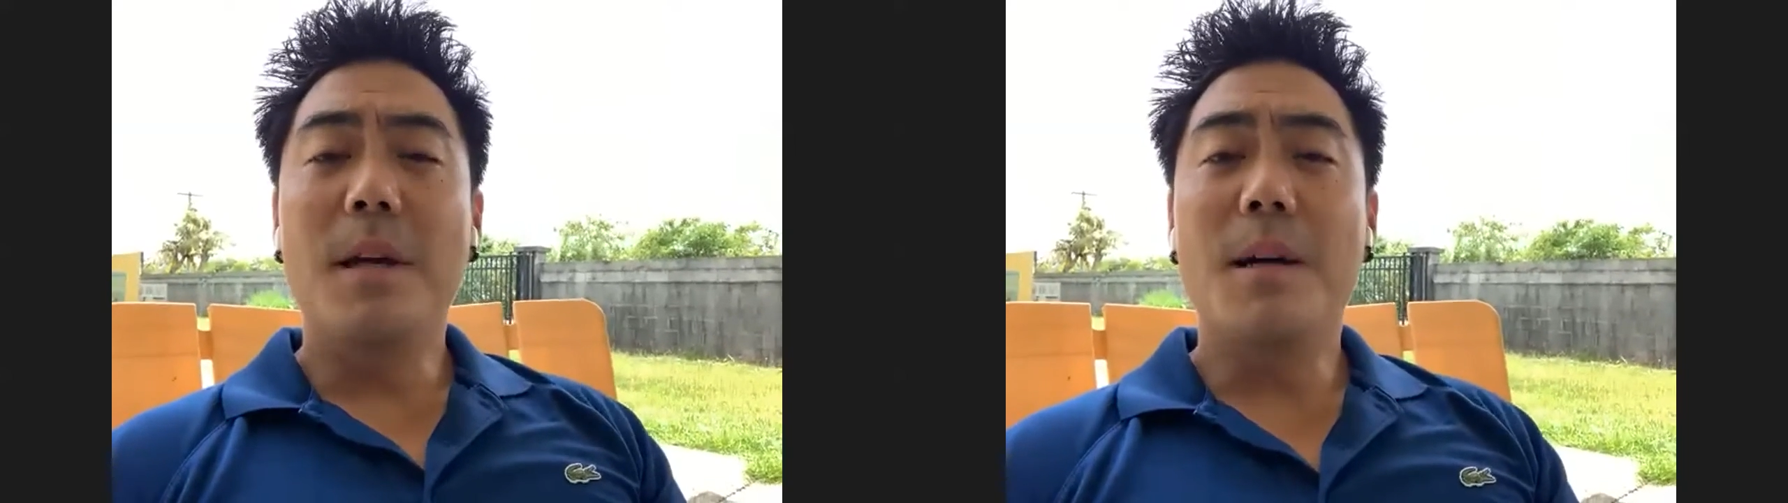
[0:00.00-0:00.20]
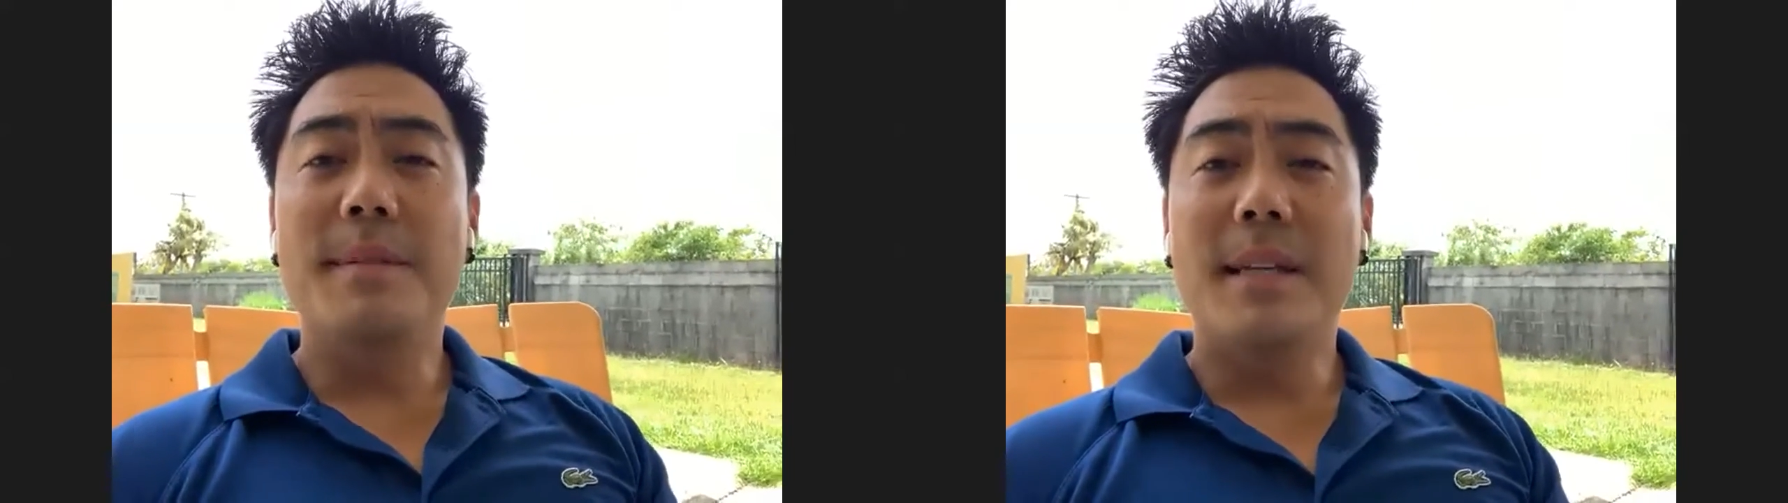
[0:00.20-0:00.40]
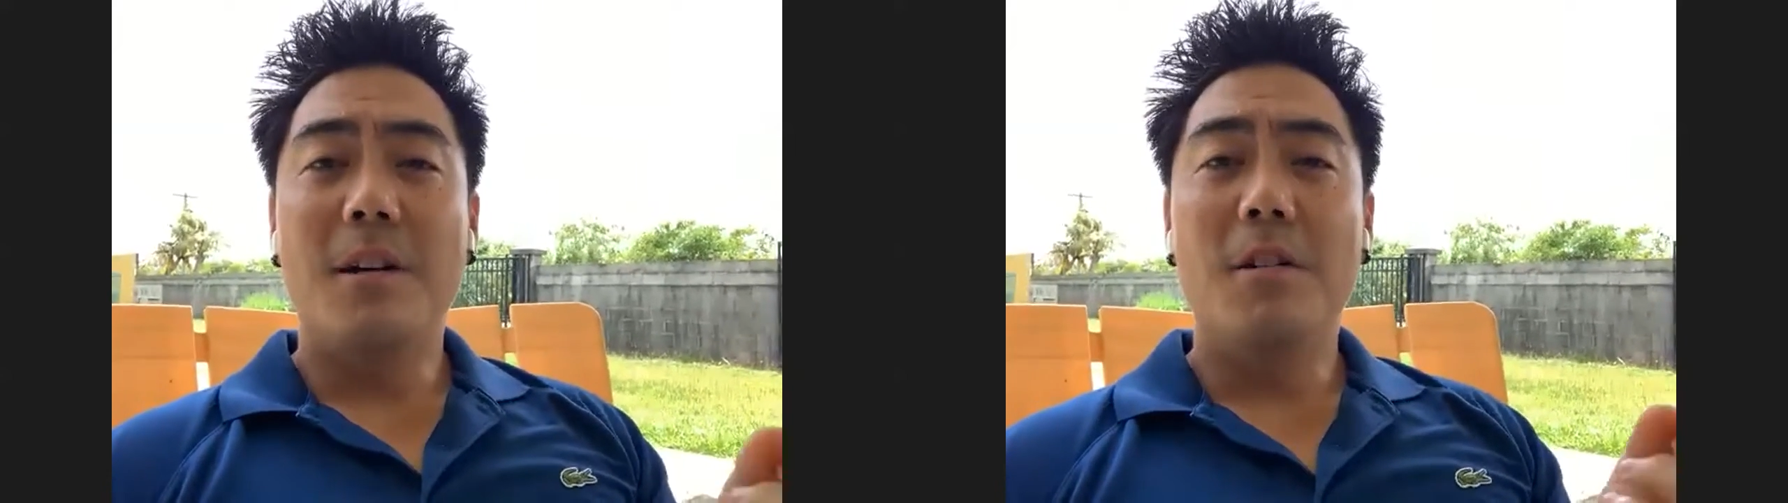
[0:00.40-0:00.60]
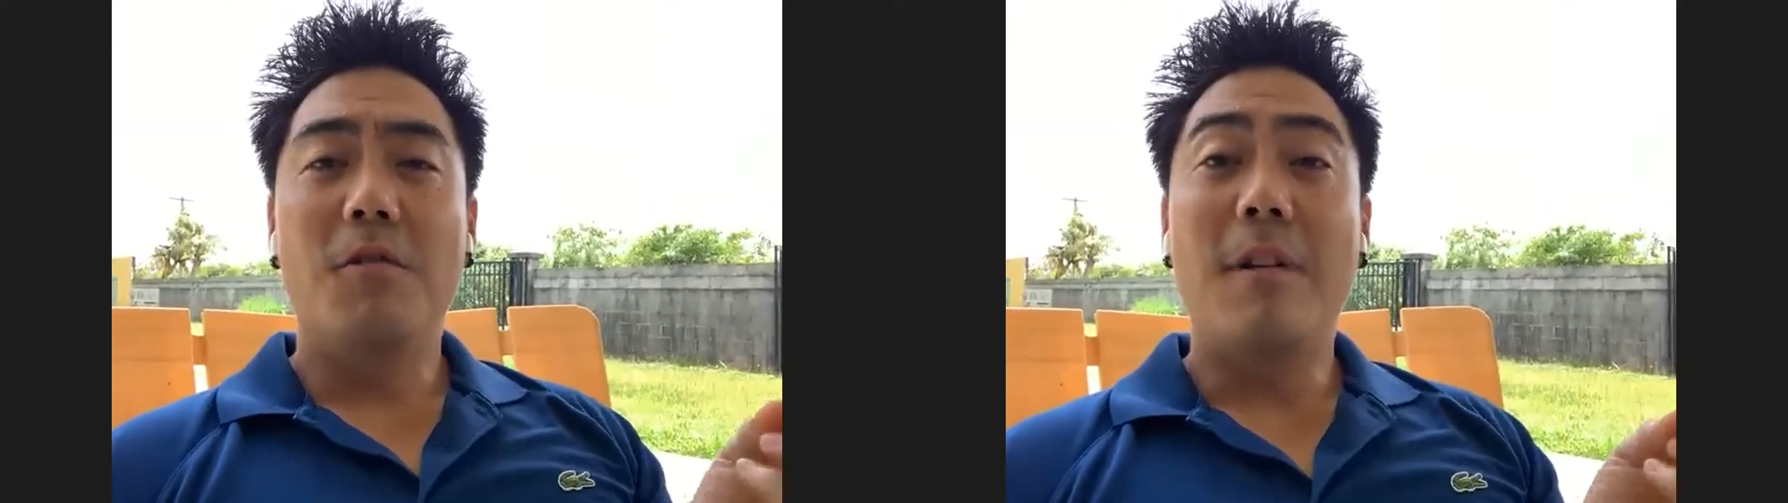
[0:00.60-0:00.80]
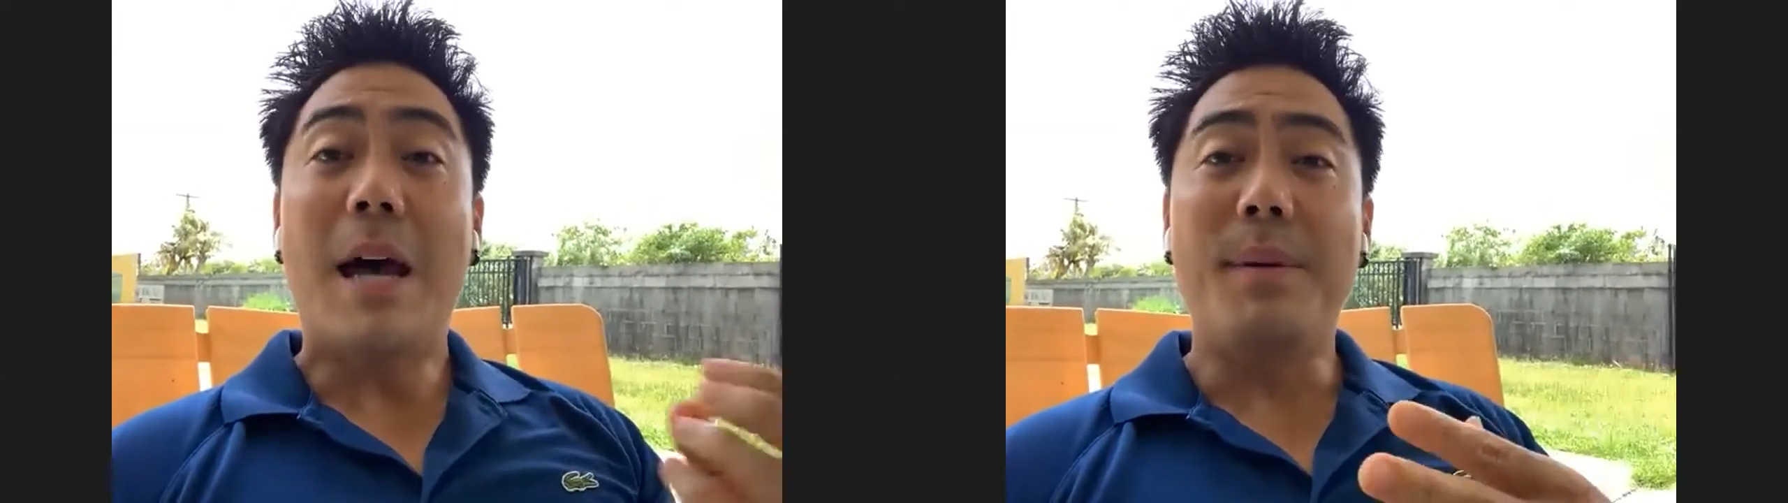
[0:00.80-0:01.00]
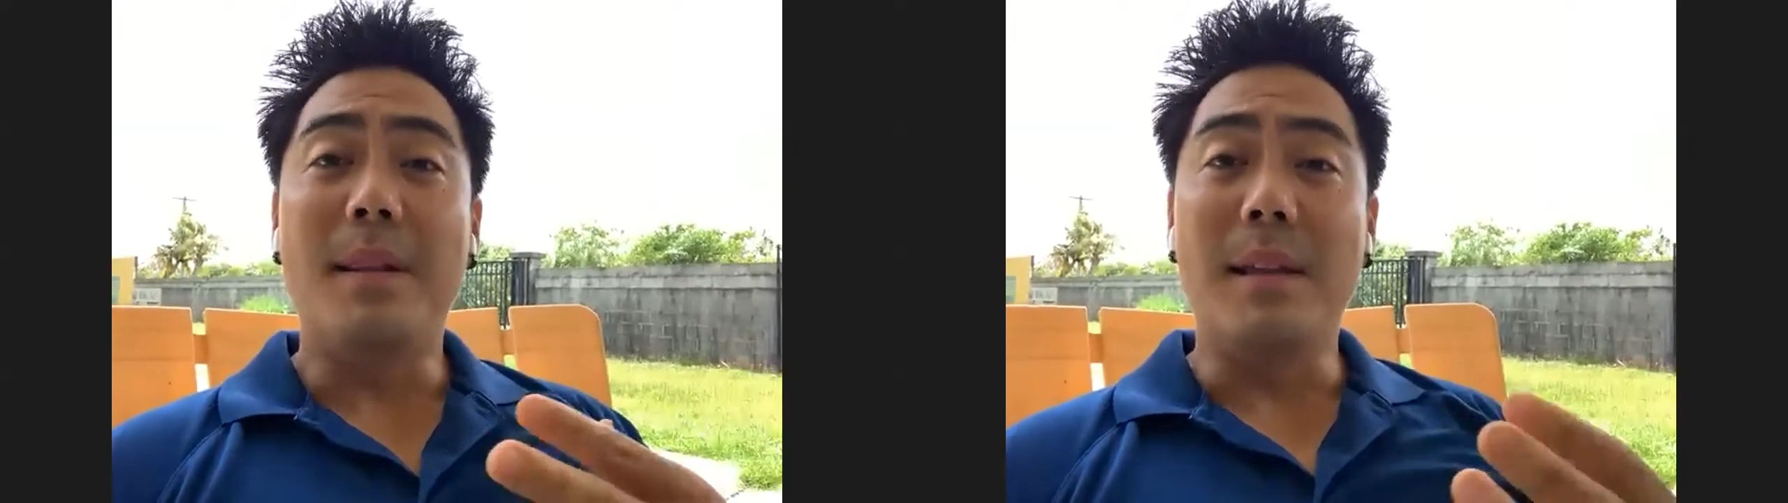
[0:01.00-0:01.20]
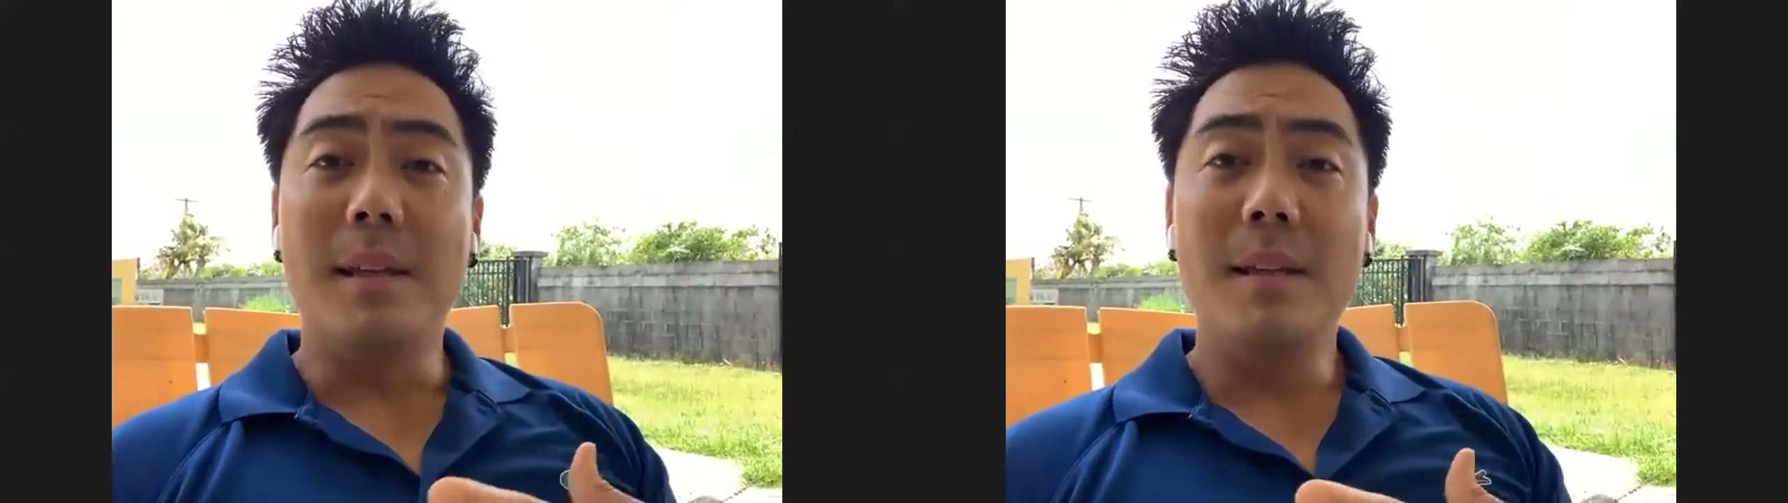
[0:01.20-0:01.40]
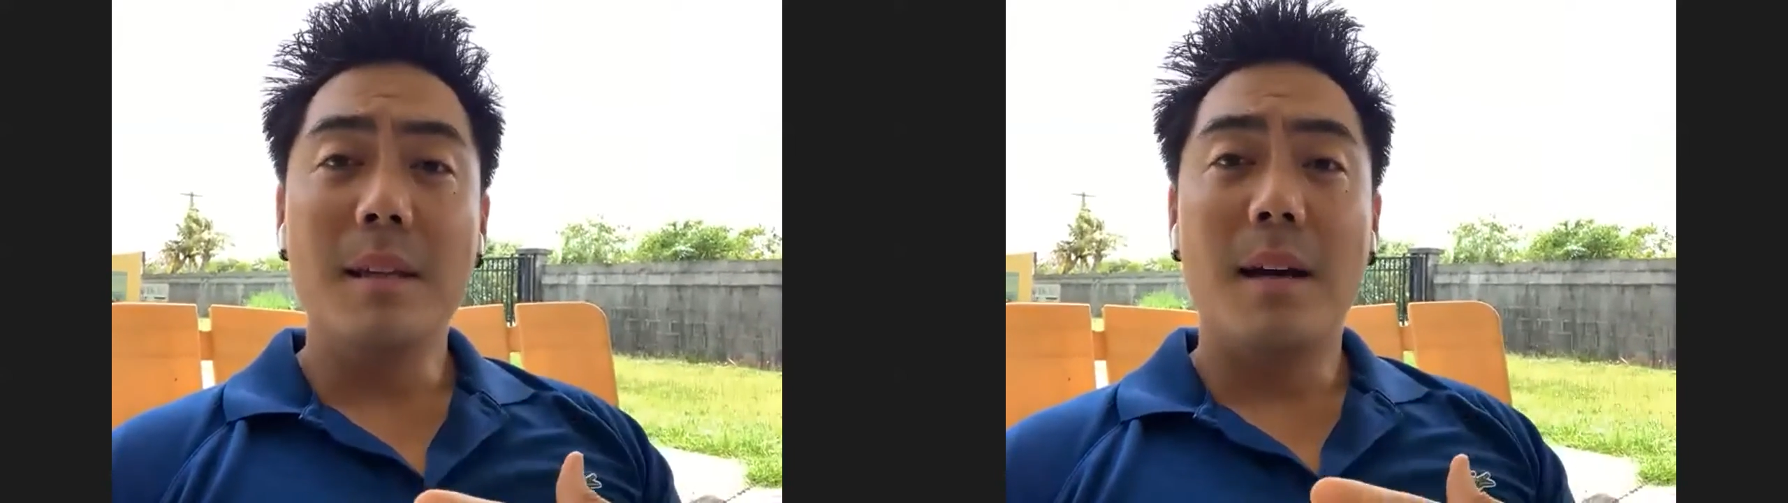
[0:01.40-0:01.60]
comes out rapidly.